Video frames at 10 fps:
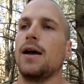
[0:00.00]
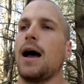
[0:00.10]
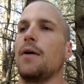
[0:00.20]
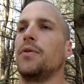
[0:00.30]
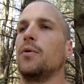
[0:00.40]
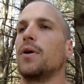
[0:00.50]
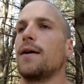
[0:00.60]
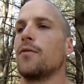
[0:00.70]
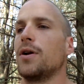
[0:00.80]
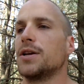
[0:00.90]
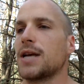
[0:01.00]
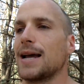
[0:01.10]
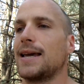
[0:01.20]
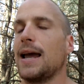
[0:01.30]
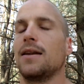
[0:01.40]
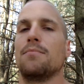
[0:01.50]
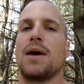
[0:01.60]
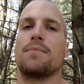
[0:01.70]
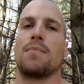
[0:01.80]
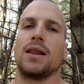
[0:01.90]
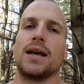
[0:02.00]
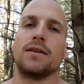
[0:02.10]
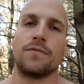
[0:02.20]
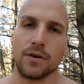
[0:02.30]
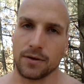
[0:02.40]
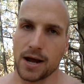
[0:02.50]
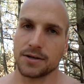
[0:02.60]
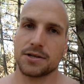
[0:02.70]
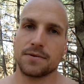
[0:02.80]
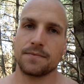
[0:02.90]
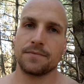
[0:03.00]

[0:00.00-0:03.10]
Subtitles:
I'll do whatever it is I can to make my lady feel nice.